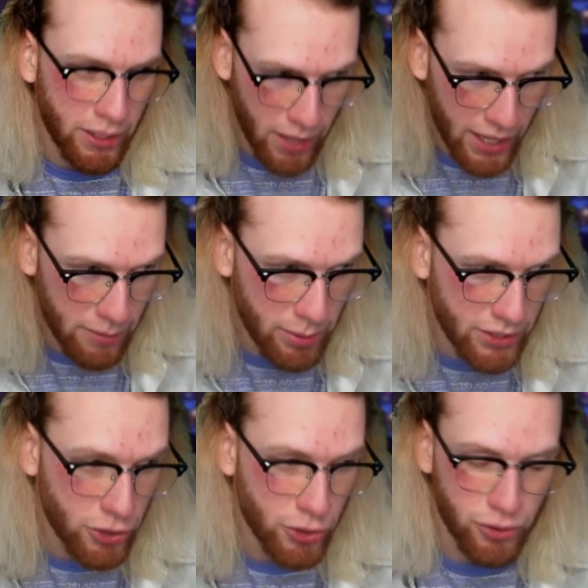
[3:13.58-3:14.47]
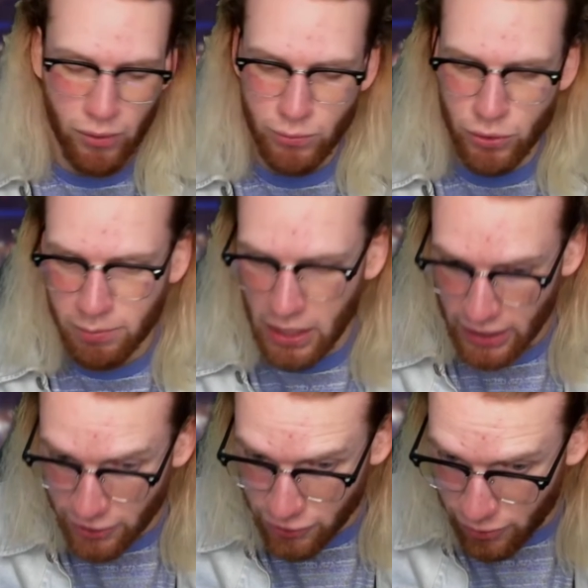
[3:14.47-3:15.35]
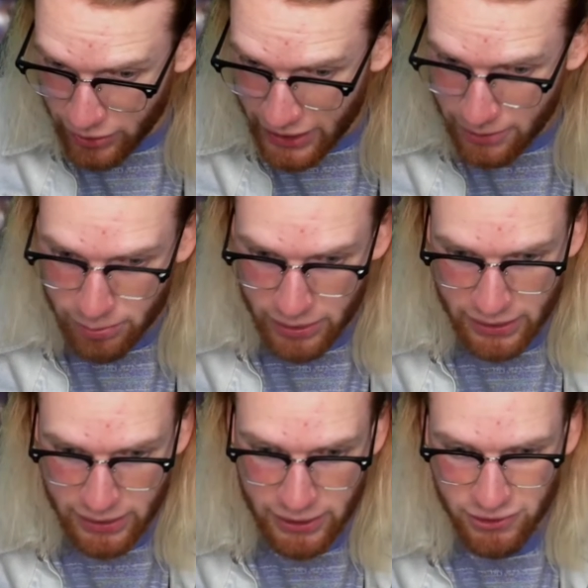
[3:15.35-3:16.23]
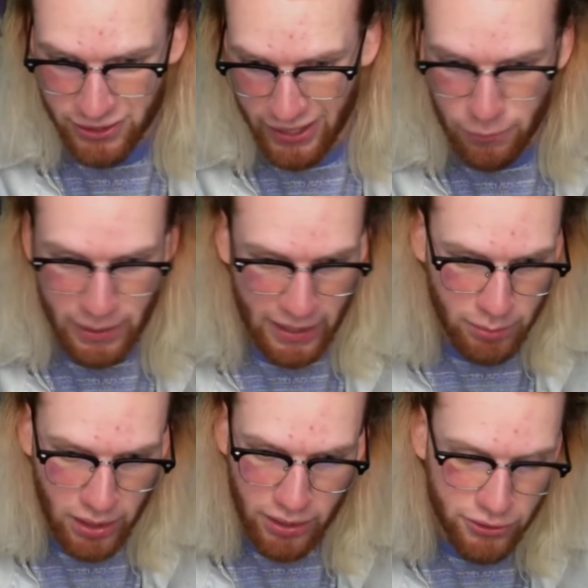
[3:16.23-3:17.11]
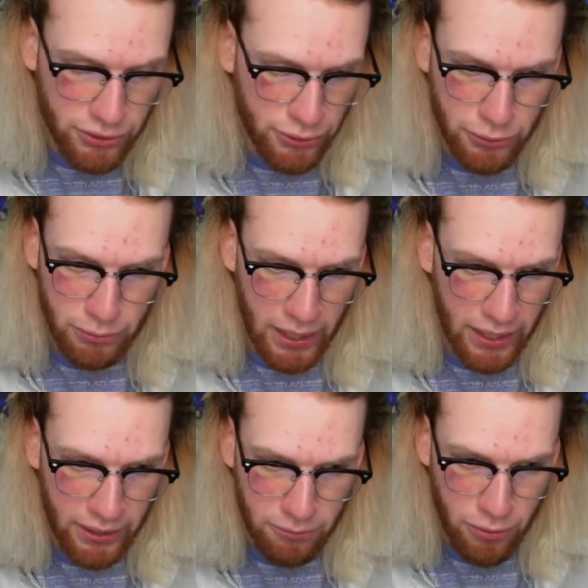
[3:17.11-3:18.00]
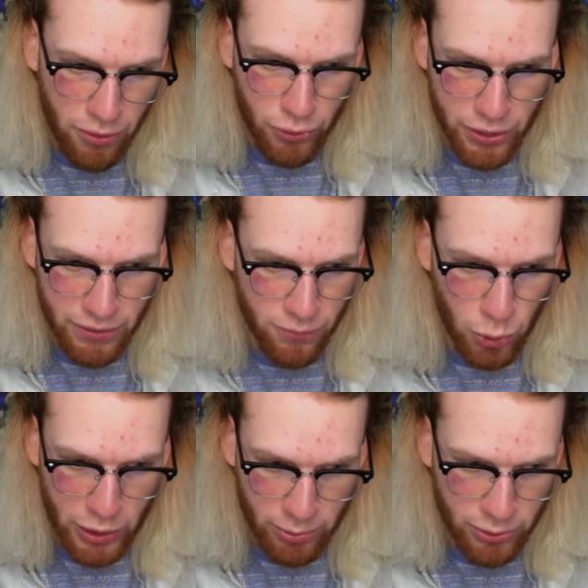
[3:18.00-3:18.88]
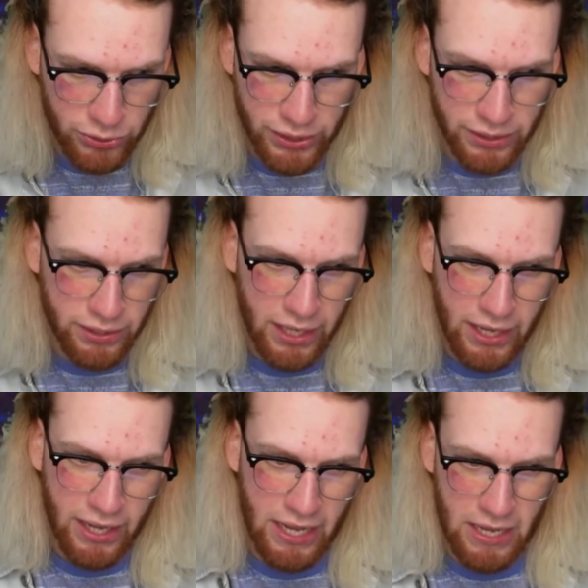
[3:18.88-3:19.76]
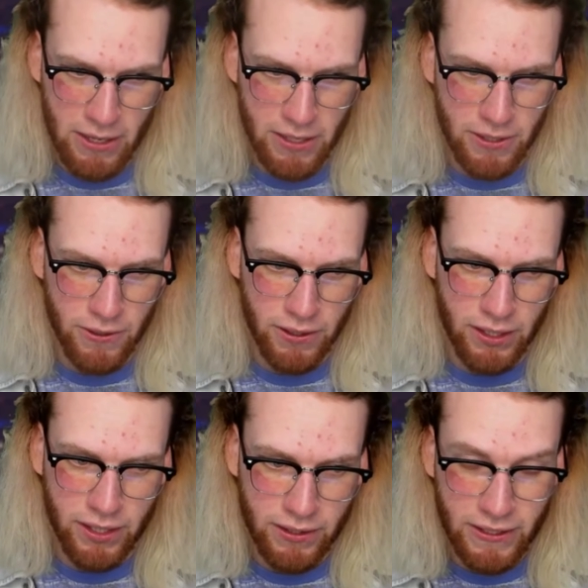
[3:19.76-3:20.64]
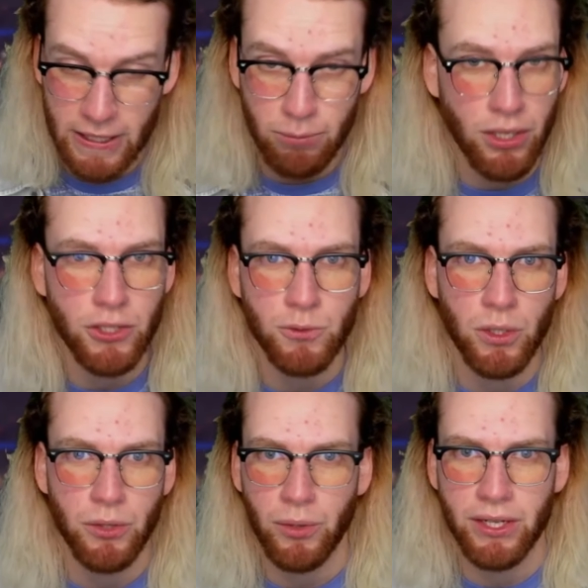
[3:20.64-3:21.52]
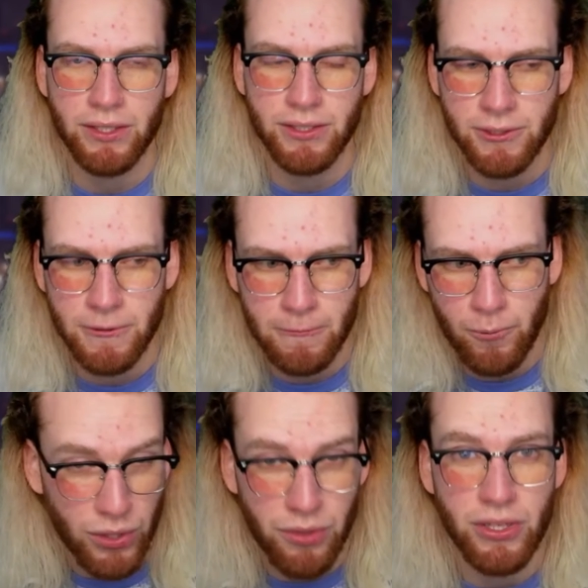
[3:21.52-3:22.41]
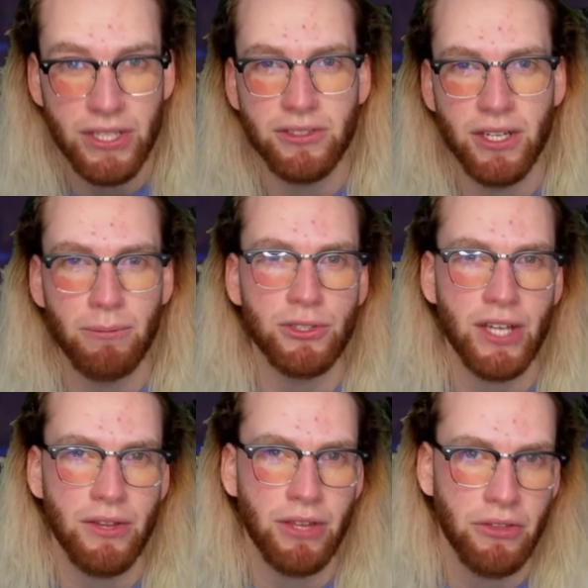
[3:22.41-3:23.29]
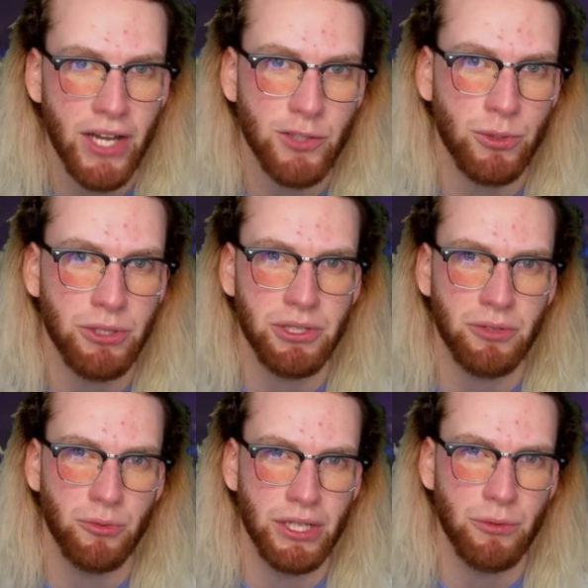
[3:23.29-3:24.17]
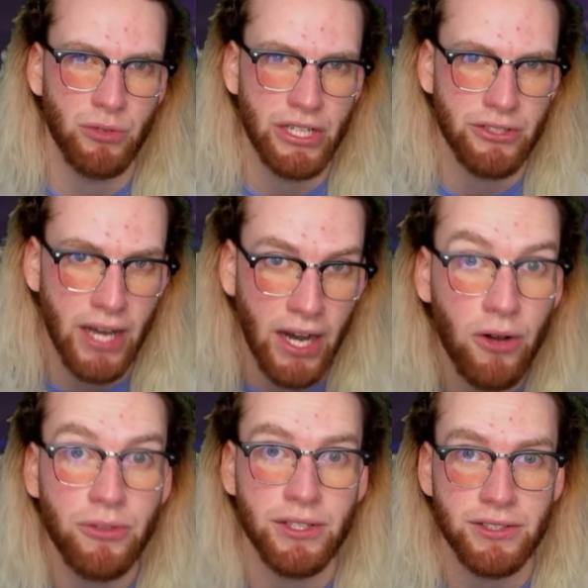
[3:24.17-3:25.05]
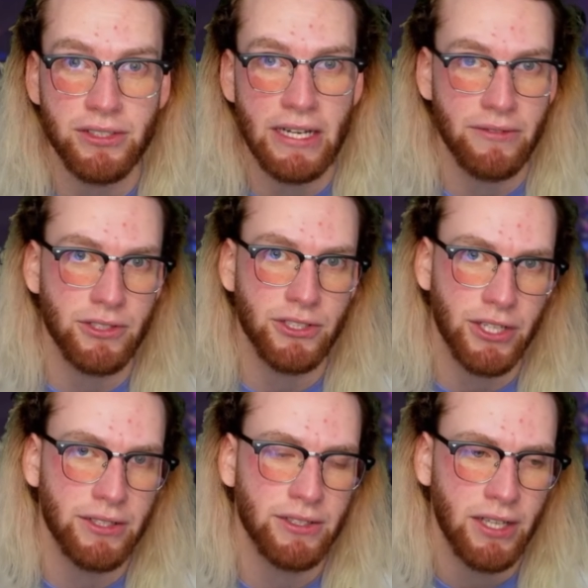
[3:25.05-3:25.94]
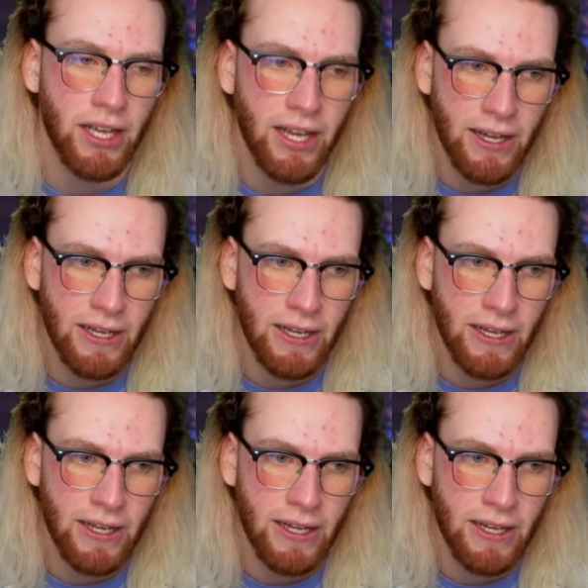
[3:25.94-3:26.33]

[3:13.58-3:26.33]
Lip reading: In my opinion, you should remove Bloodlust 3 completely, scale back Bloodlust 2 by 30-40%, and keep Bloodlust 1 the way it is. With these numbers, I think that's where you can really reach the healthiest state of the chase.